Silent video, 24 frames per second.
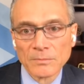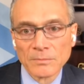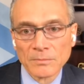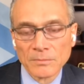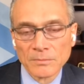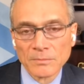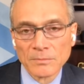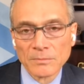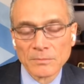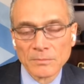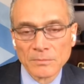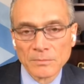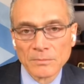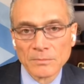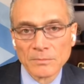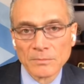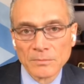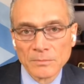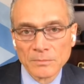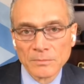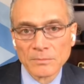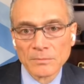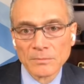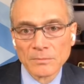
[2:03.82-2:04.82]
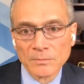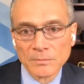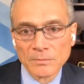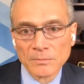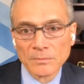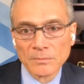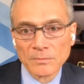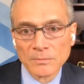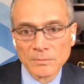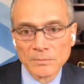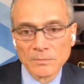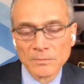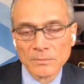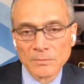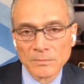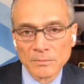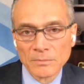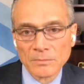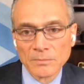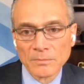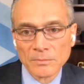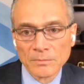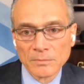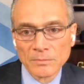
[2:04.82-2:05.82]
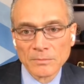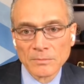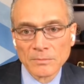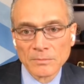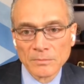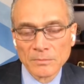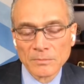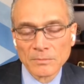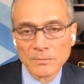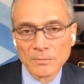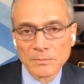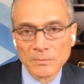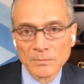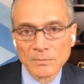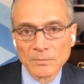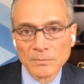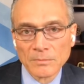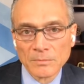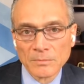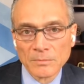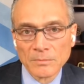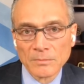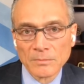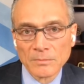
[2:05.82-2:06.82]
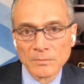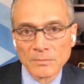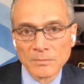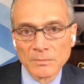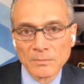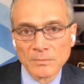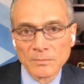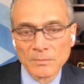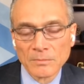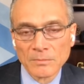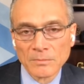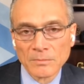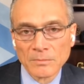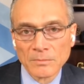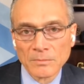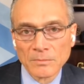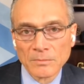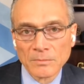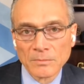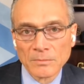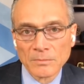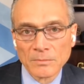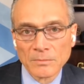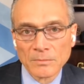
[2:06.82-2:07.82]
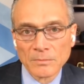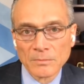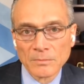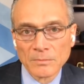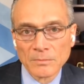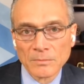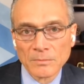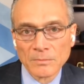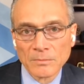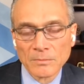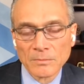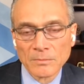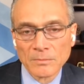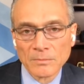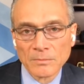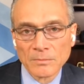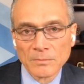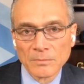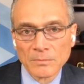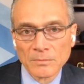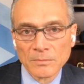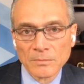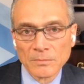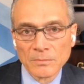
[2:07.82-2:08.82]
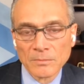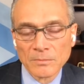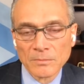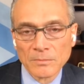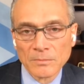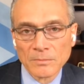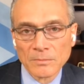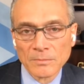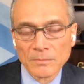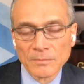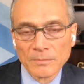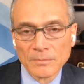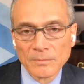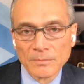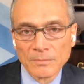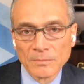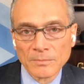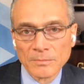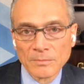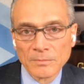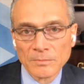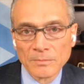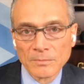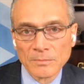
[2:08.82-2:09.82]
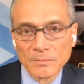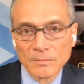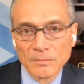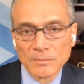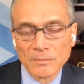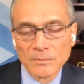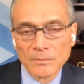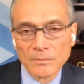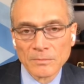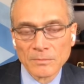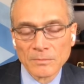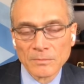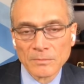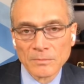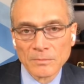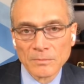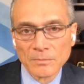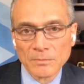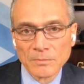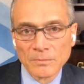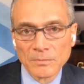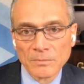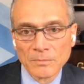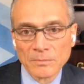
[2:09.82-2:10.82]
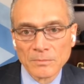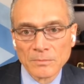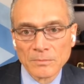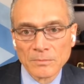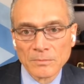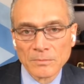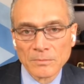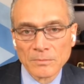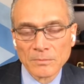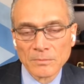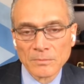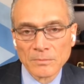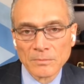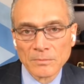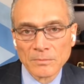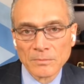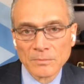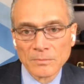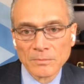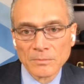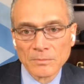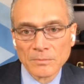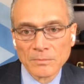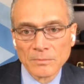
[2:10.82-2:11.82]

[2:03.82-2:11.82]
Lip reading: (not speaking)